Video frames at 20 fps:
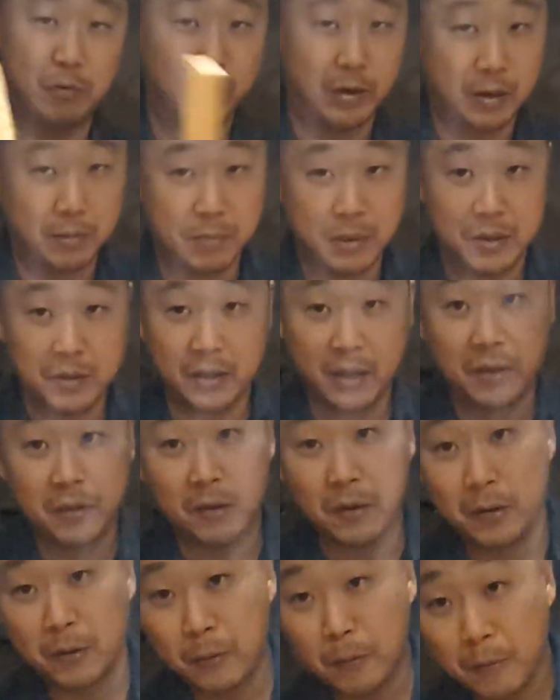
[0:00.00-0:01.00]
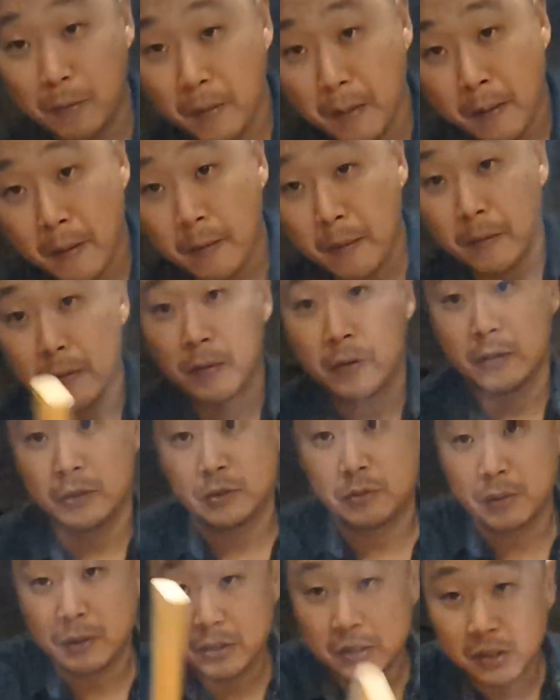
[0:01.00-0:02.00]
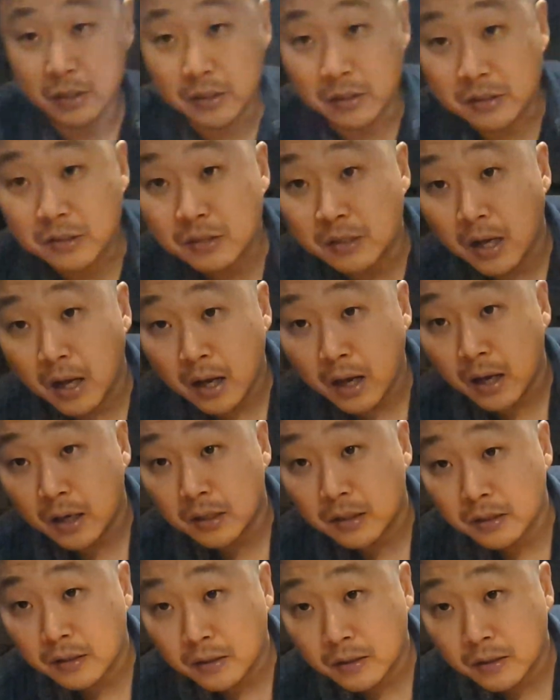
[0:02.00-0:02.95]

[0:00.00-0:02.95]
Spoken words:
recommend that though, especially at the start.